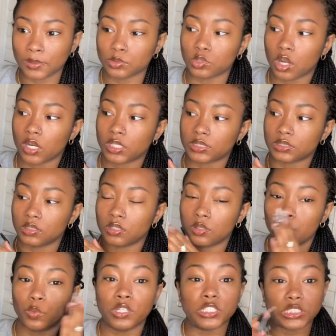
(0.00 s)
him started,
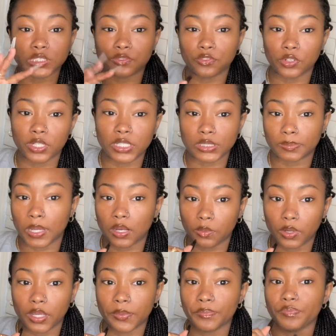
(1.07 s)
um, we just friends by the
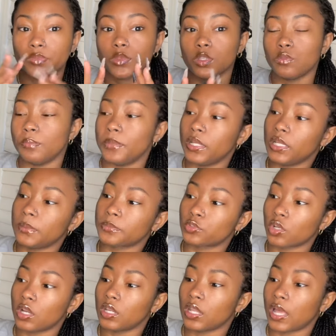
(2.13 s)
way. Me and him
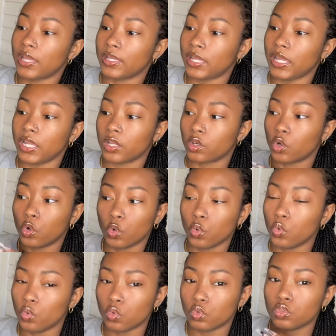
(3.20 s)
started like getting
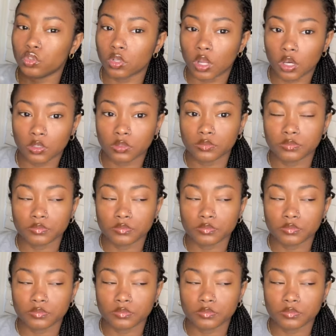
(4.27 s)
cool, you know.